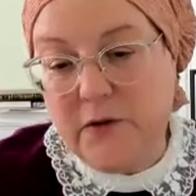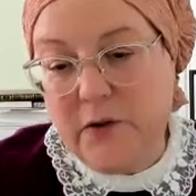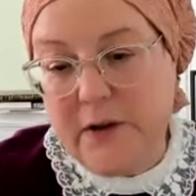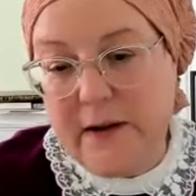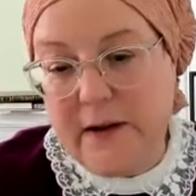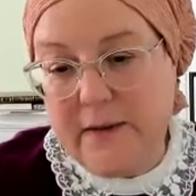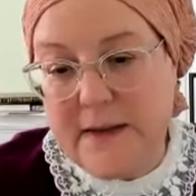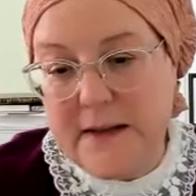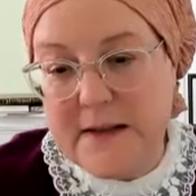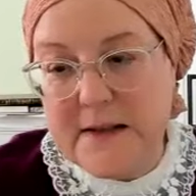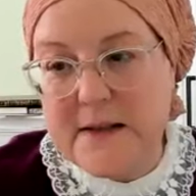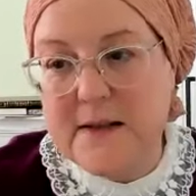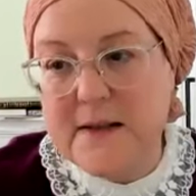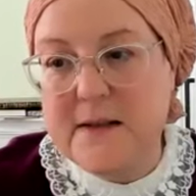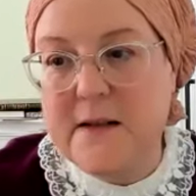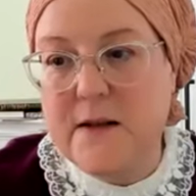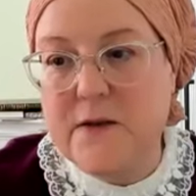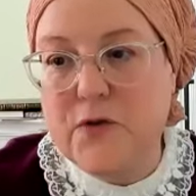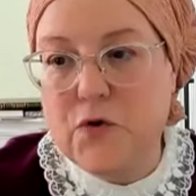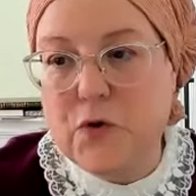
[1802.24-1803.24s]
look at this
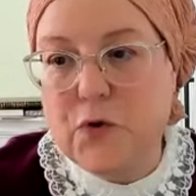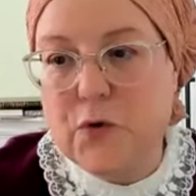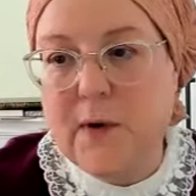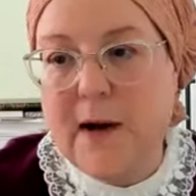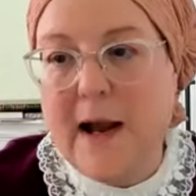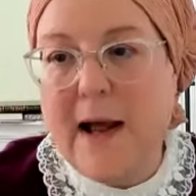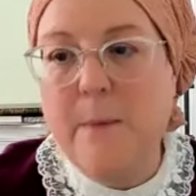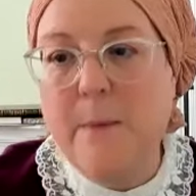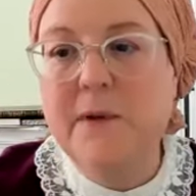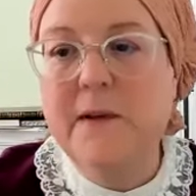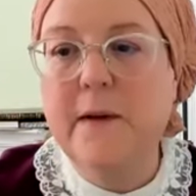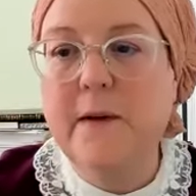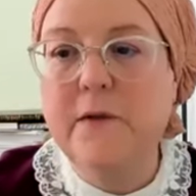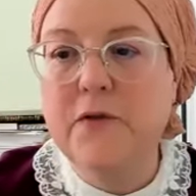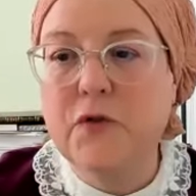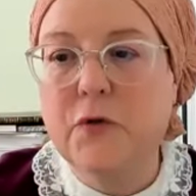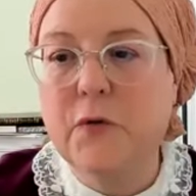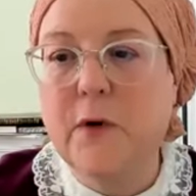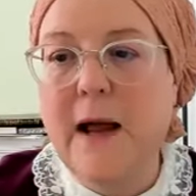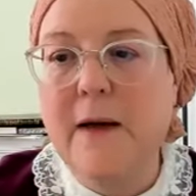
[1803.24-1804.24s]
is the
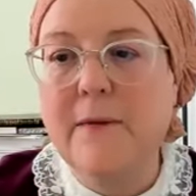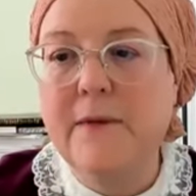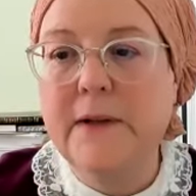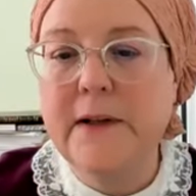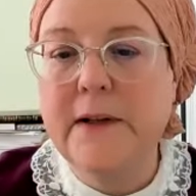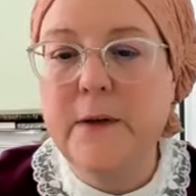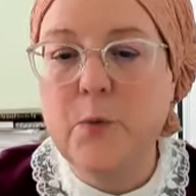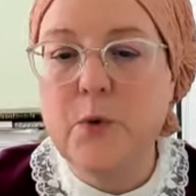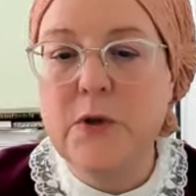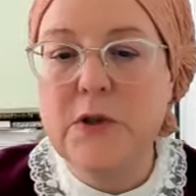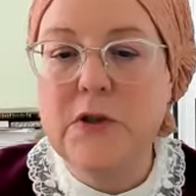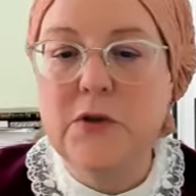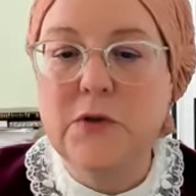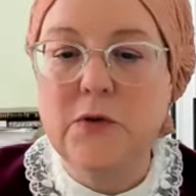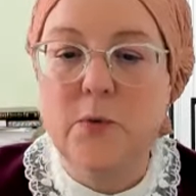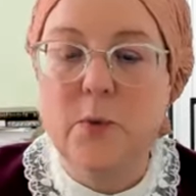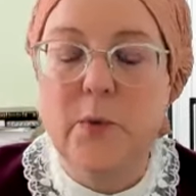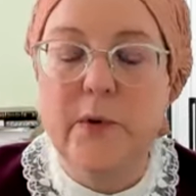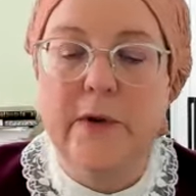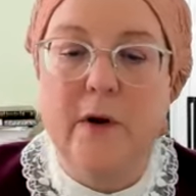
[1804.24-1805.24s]
traveling we
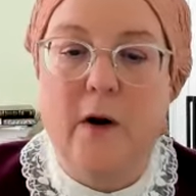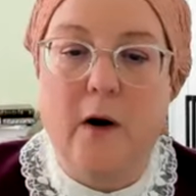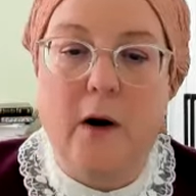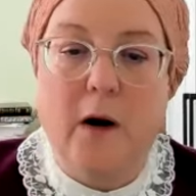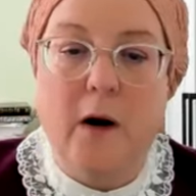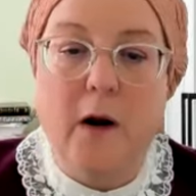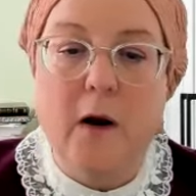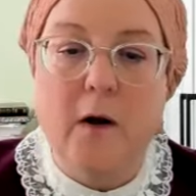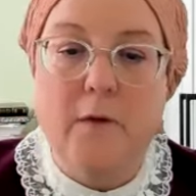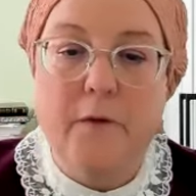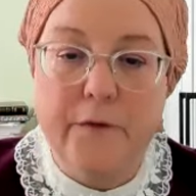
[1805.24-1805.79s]
do with our